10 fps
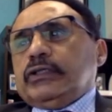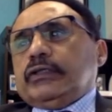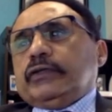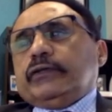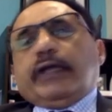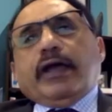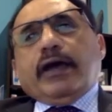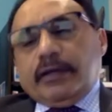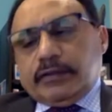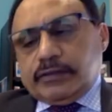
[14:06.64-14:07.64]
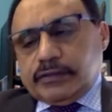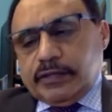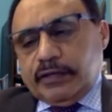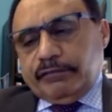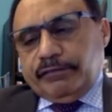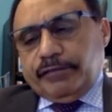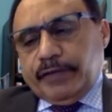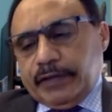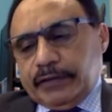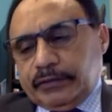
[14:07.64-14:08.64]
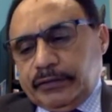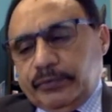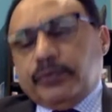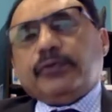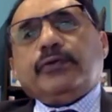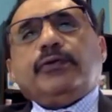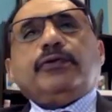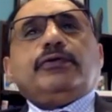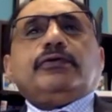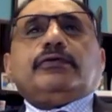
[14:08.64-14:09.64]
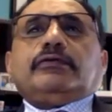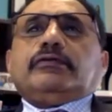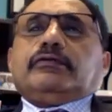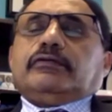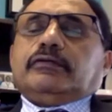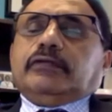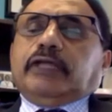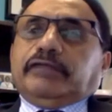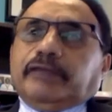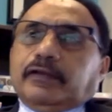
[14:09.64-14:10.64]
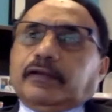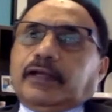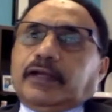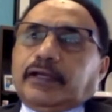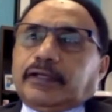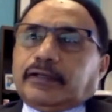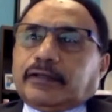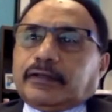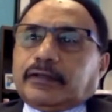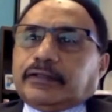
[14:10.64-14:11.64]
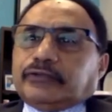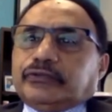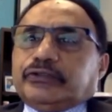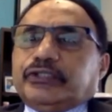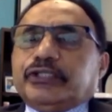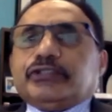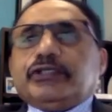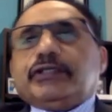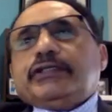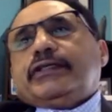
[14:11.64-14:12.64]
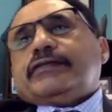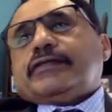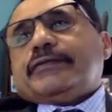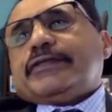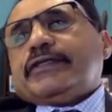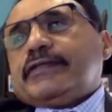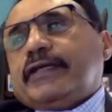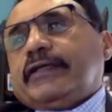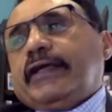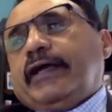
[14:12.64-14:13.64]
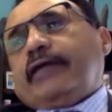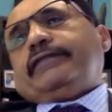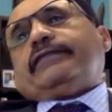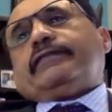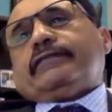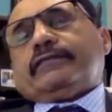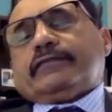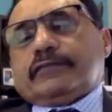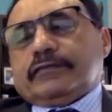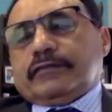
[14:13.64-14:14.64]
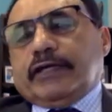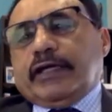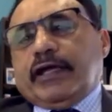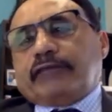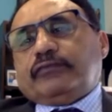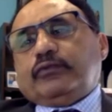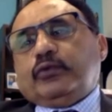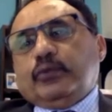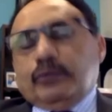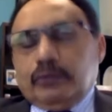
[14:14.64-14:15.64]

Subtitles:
there are some faculty who they feel like teaching is just something that I have to do,